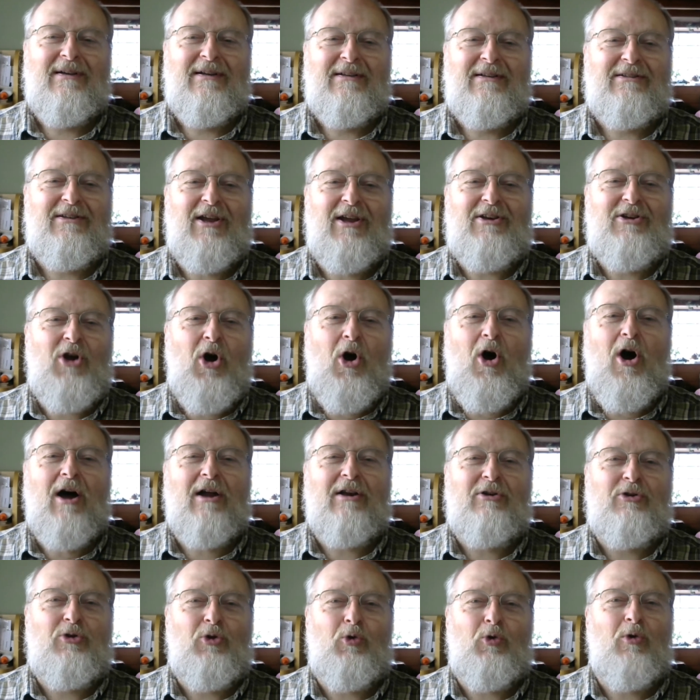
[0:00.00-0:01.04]
to
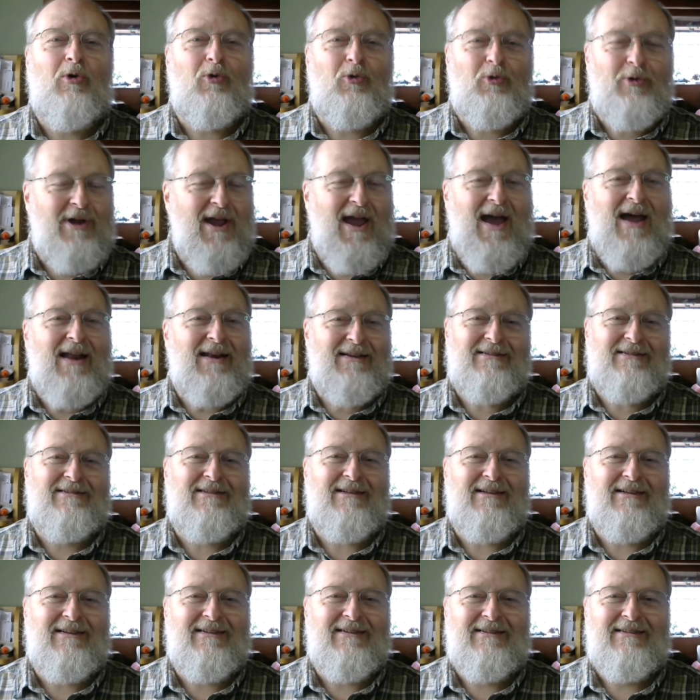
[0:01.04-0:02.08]
non dual
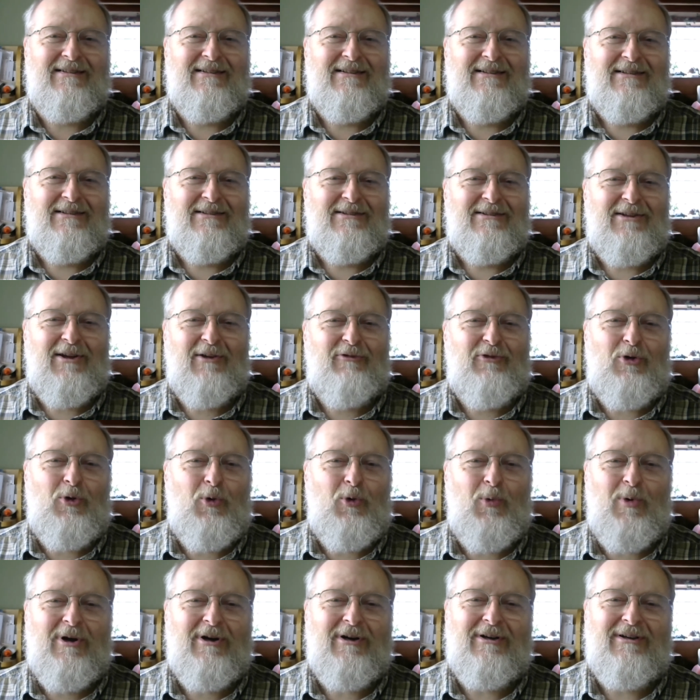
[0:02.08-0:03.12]
reality, if you
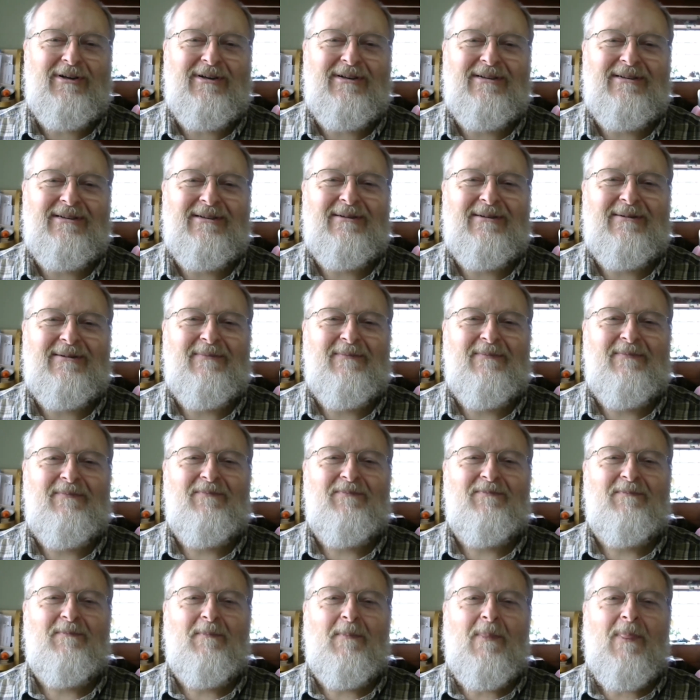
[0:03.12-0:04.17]
will
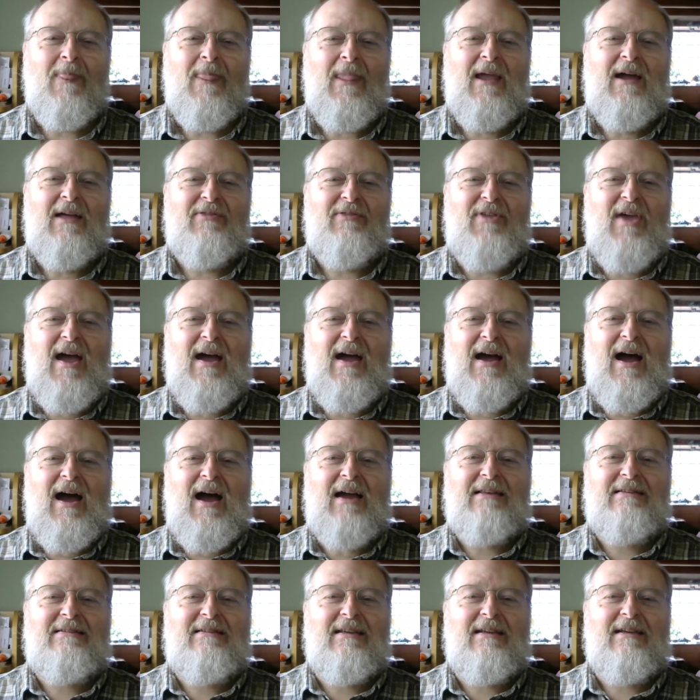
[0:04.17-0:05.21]
that
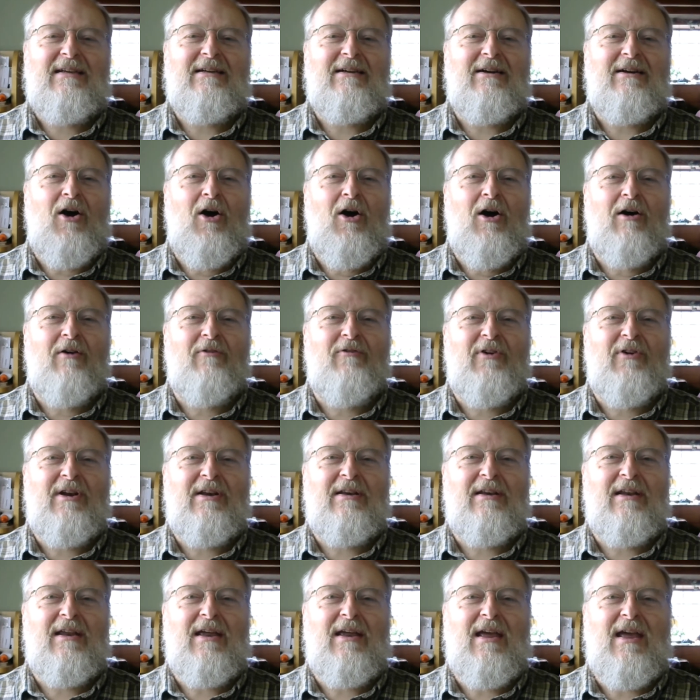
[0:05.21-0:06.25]
idea of
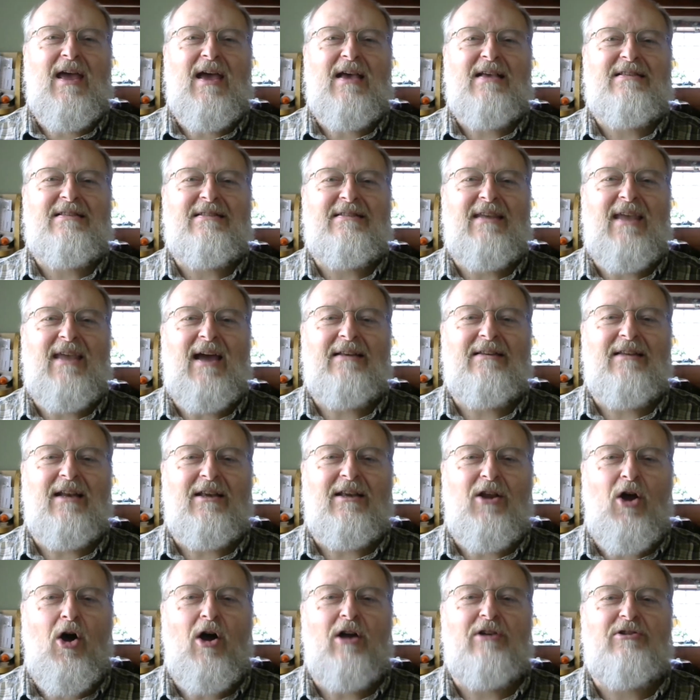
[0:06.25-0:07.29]
an
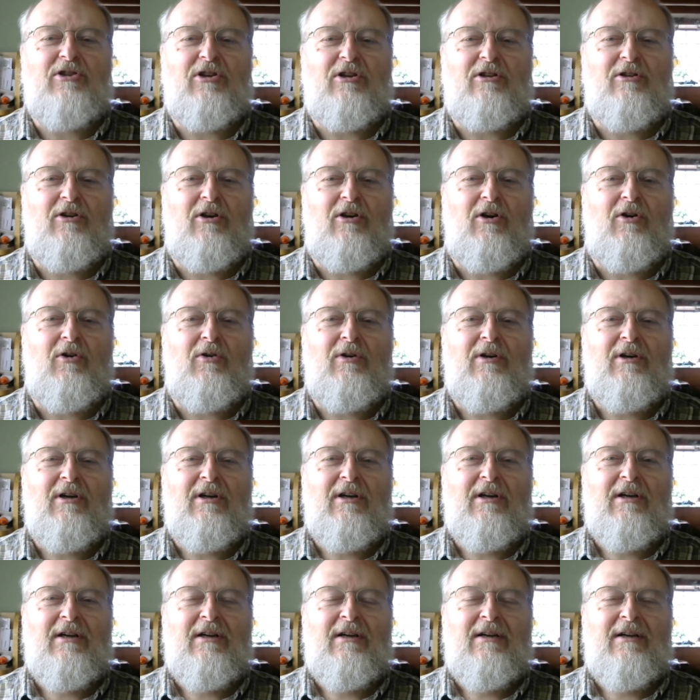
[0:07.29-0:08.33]
eschatological
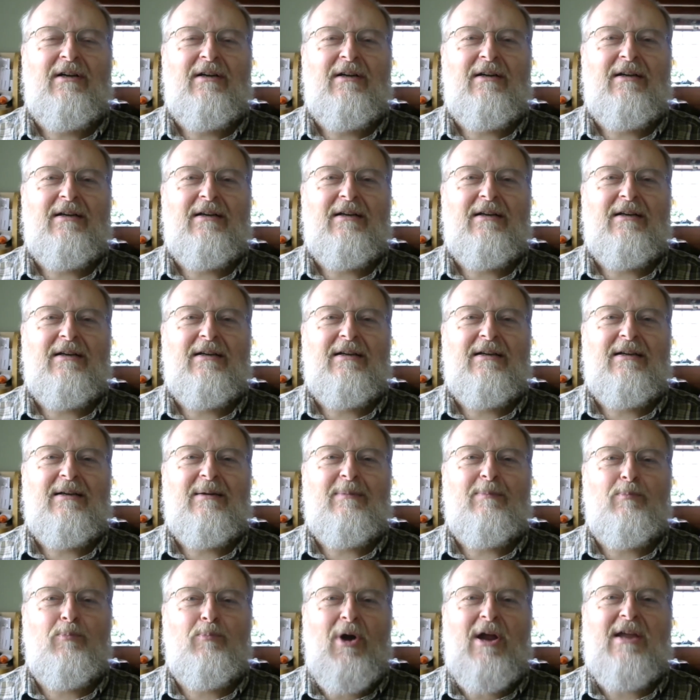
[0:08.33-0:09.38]

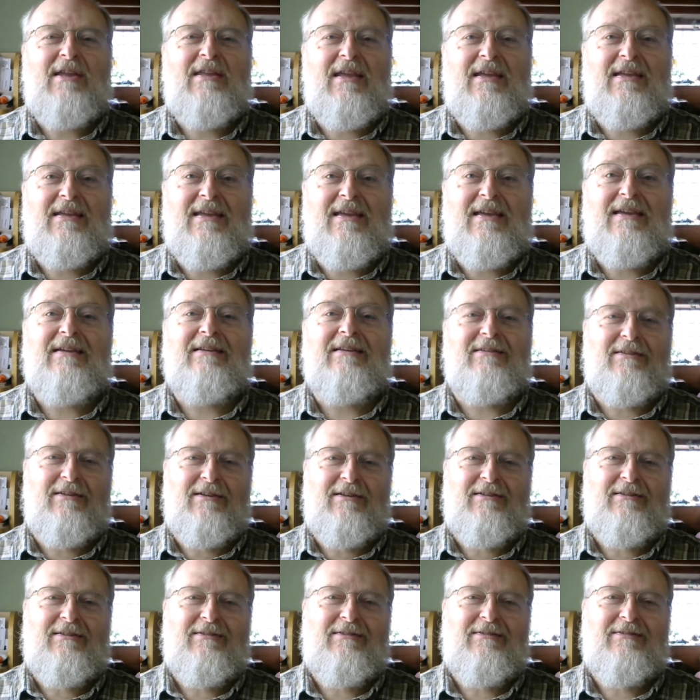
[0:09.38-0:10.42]
breaking in
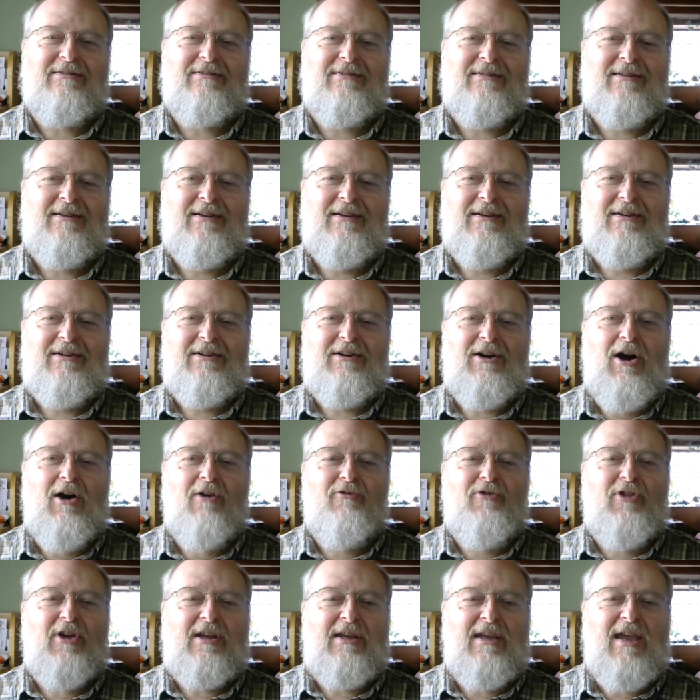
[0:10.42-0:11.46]

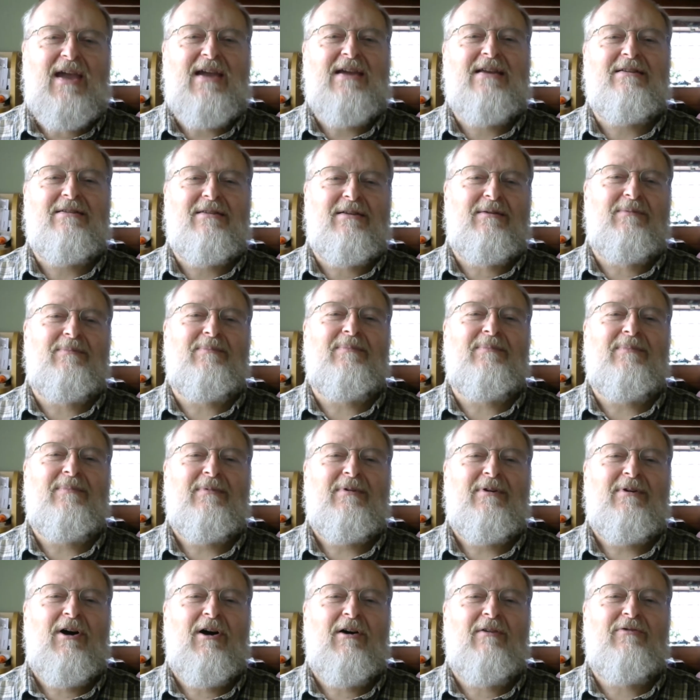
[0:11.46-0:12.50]
of the kingdom
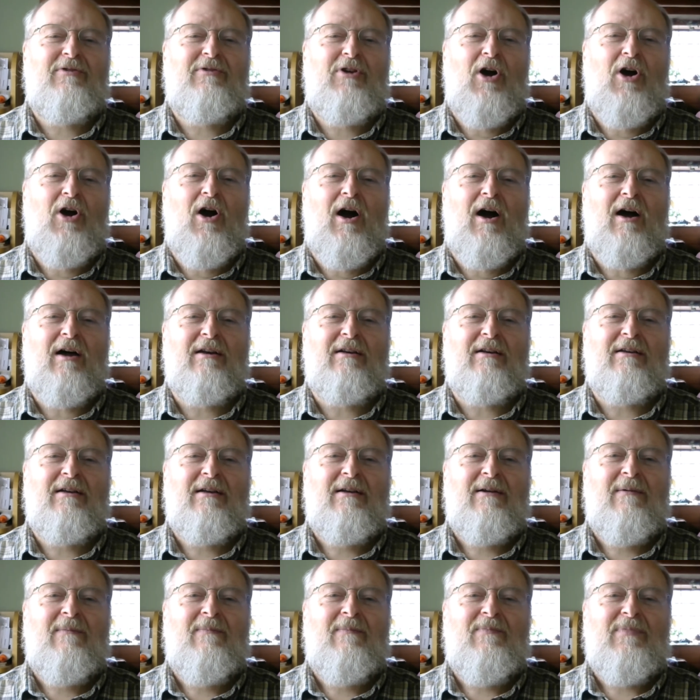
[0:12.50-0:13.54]
of God
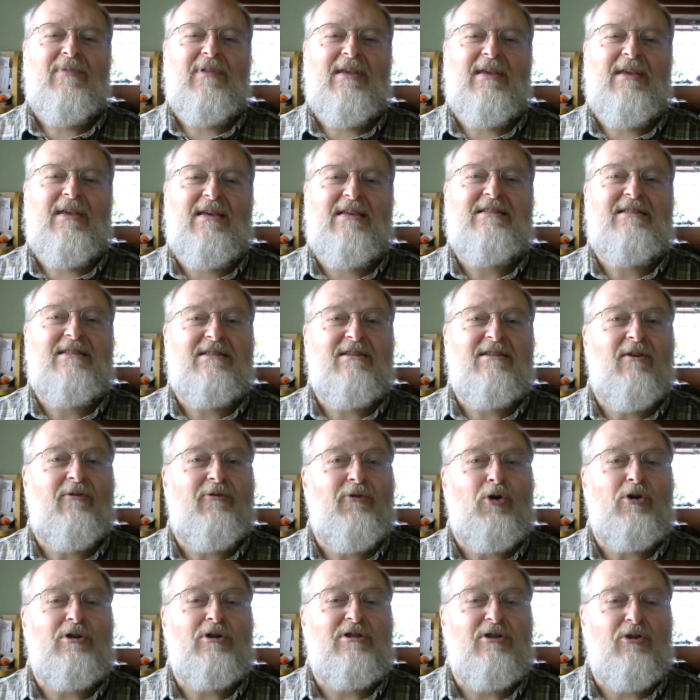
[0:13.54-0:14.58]
is in the
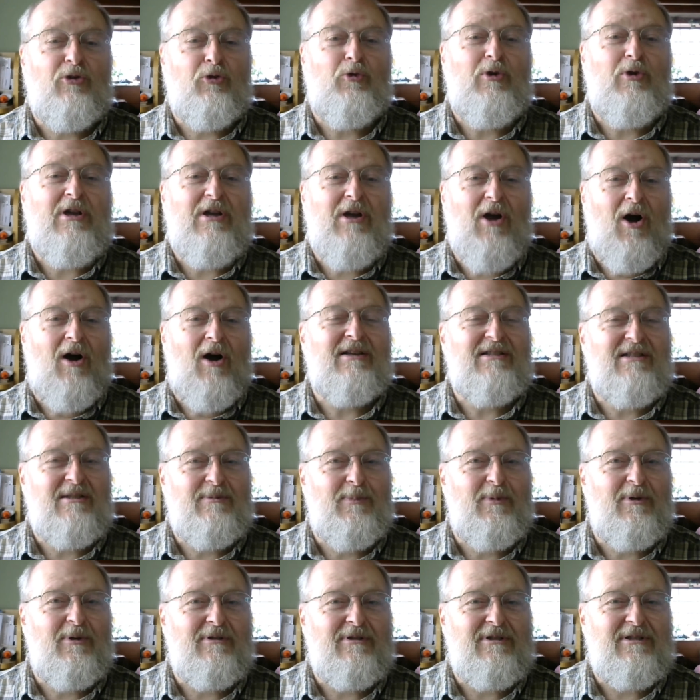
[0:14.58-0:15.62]
first three
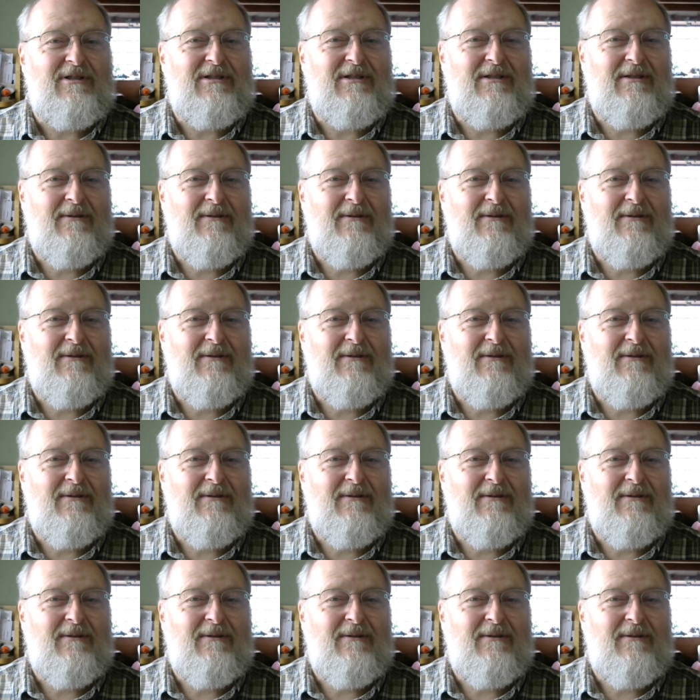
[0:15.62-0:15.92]
Gospels.